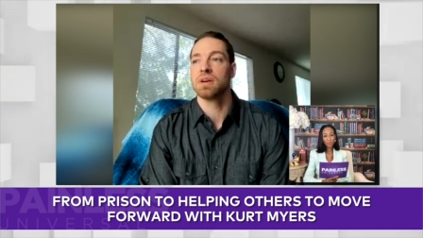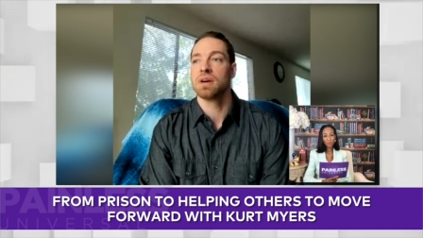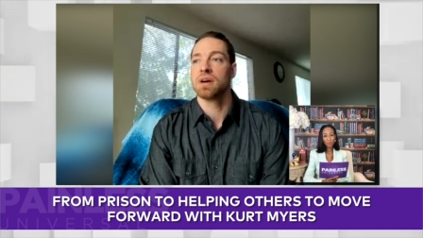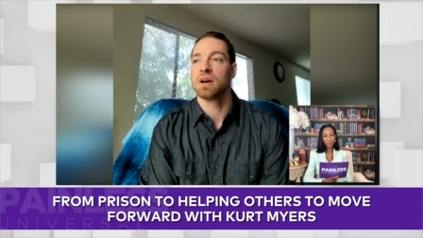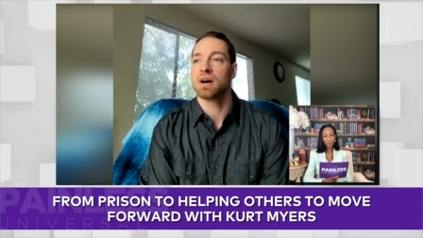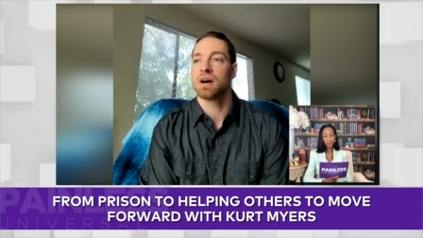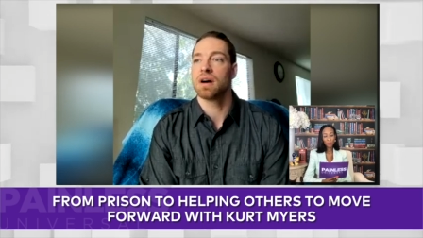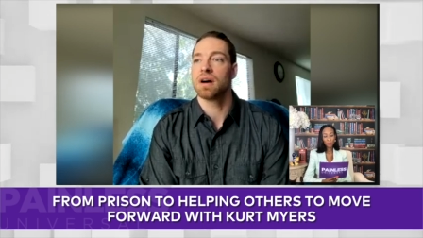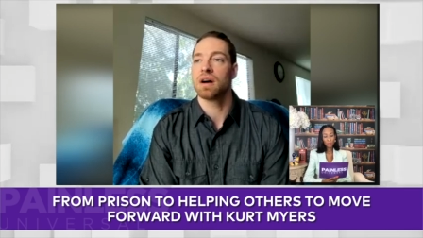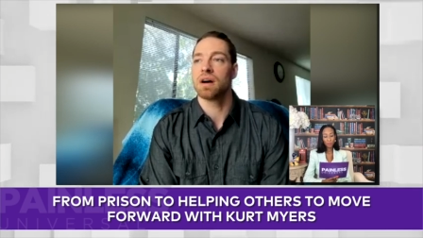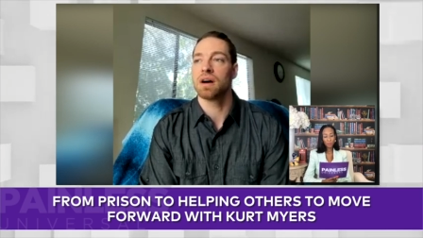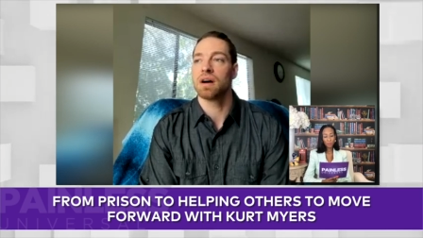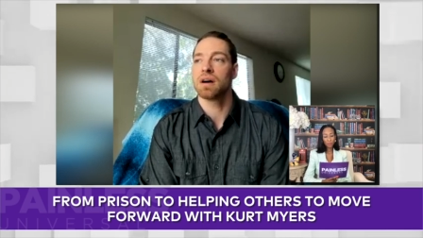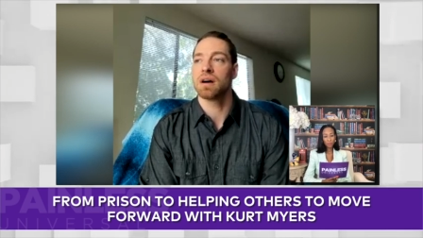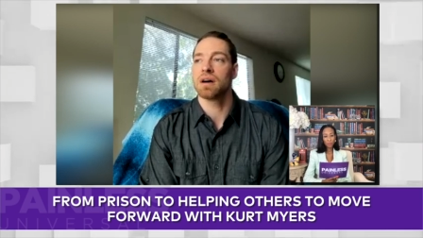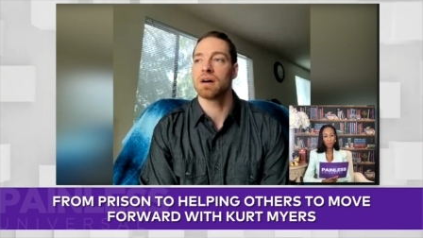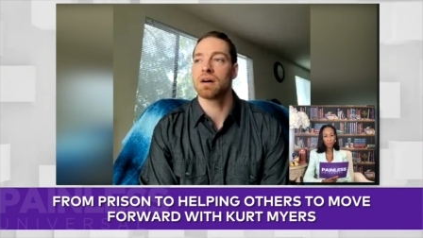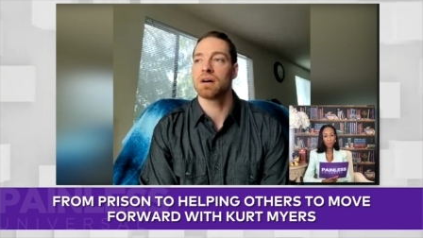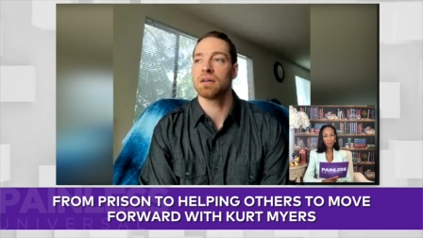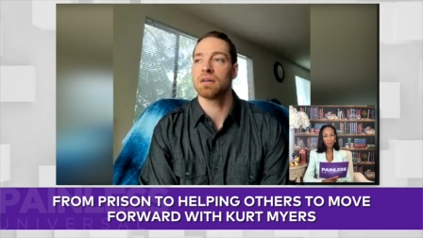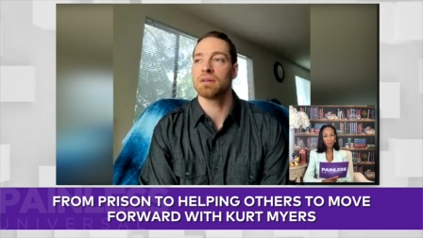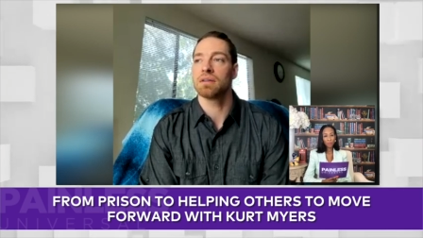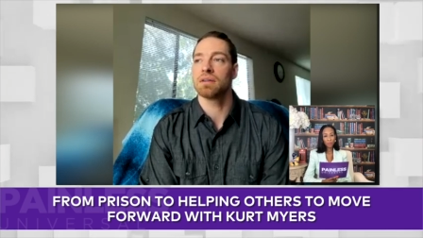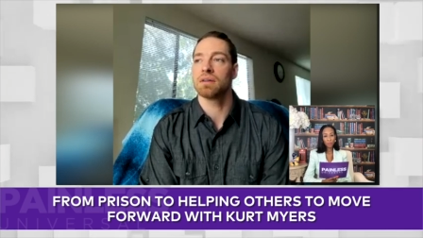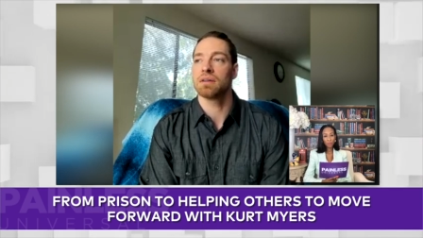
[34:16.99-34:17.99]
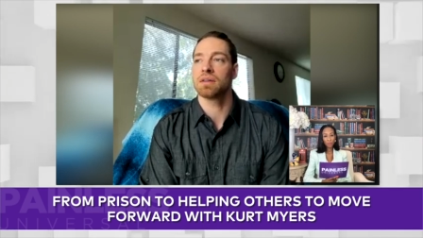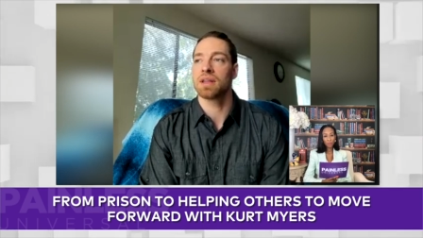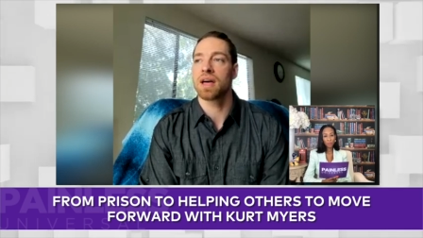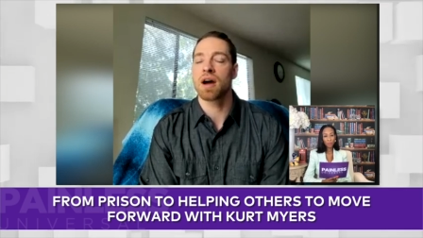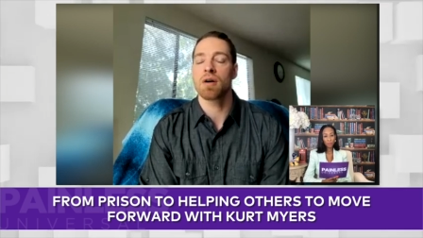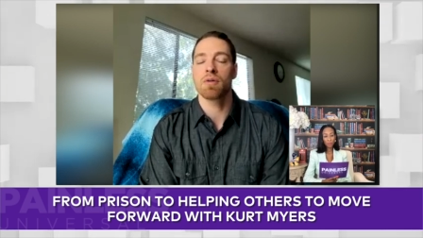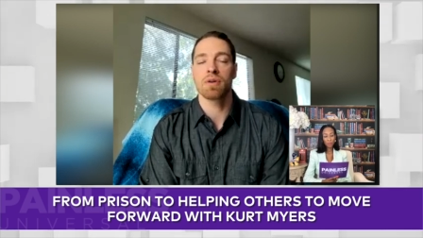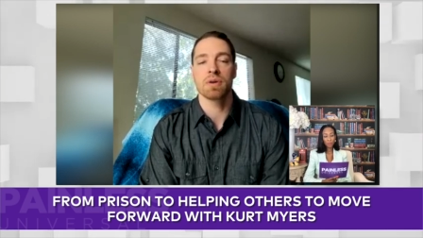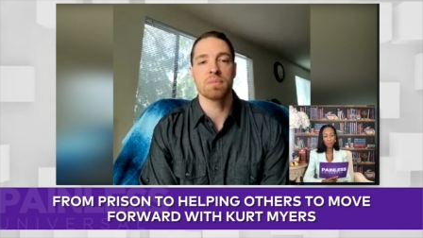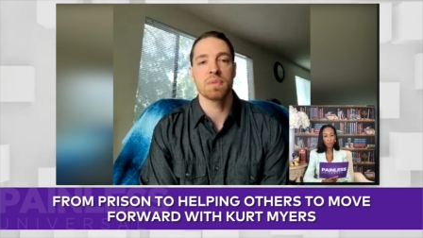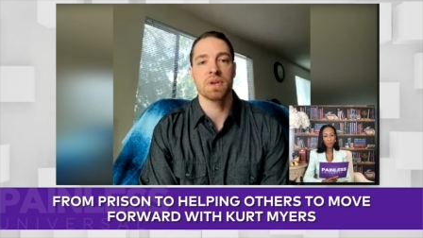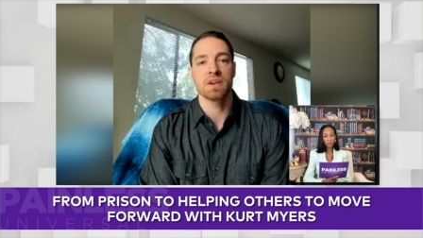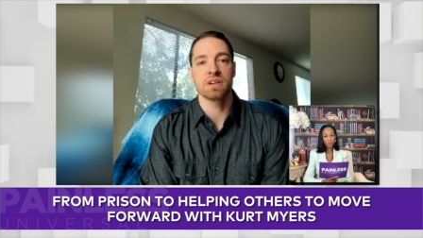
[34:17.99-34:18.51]
uh,
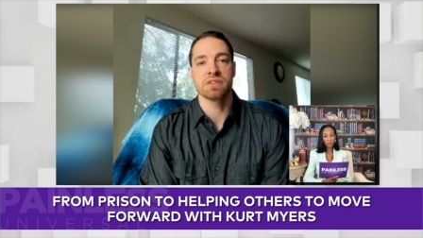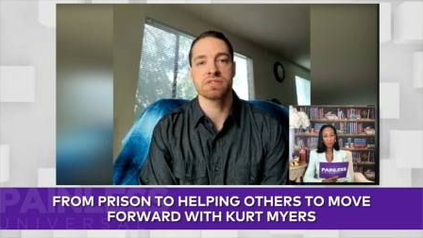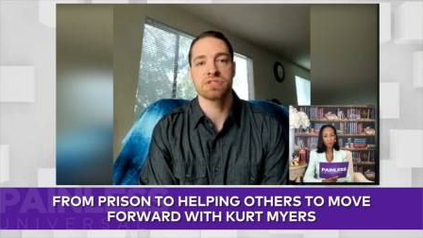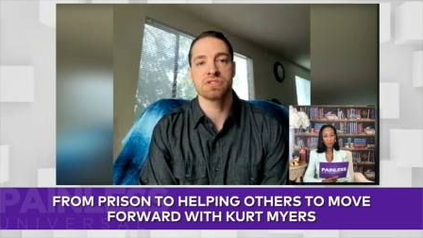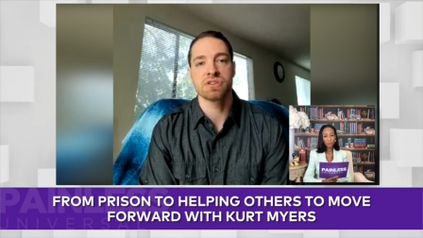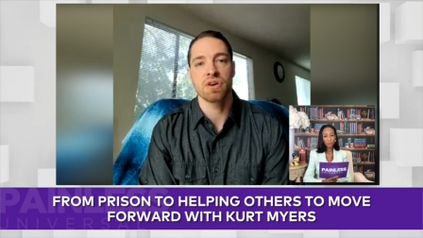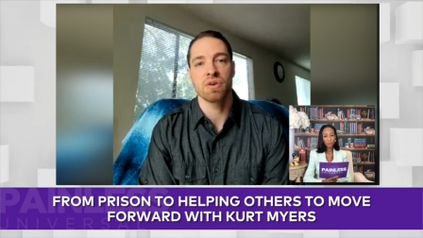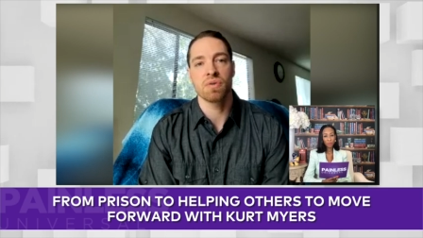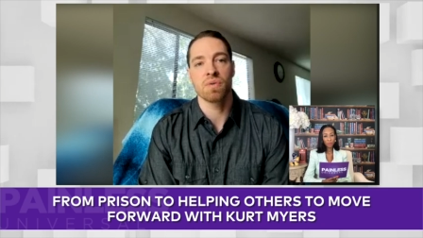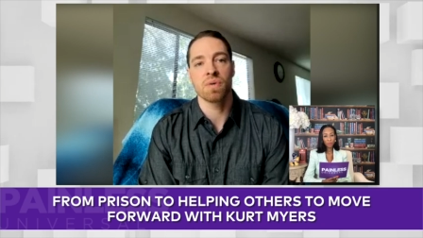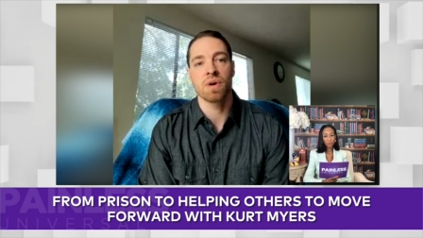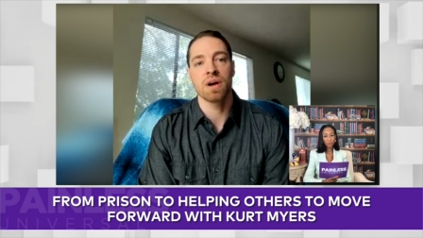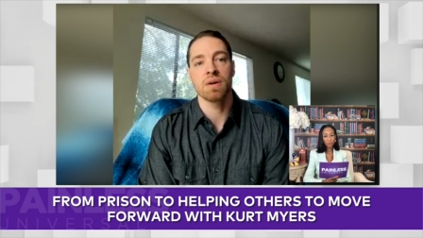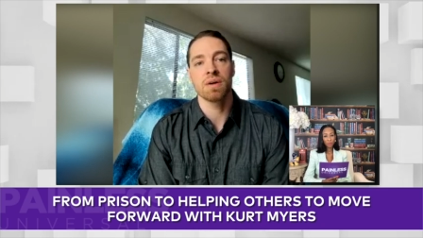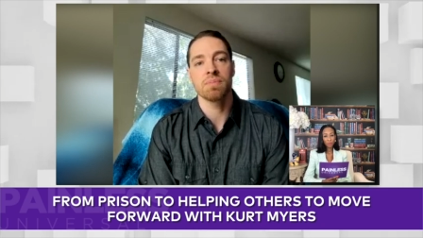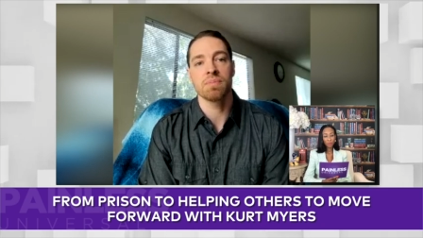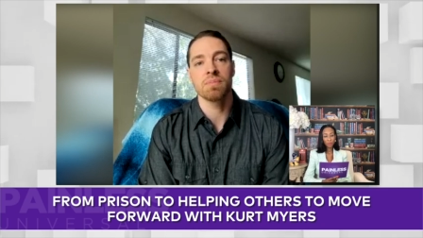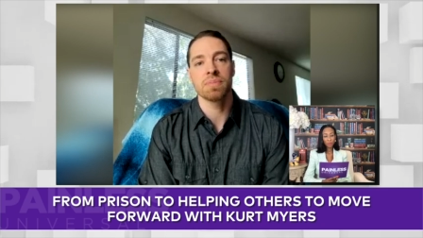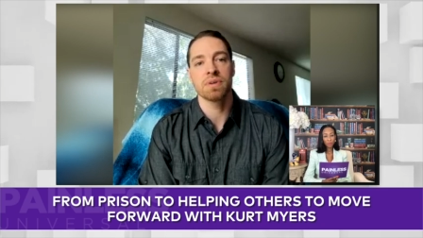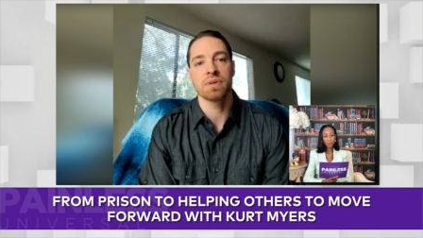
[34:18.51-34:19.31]
allowing me to show up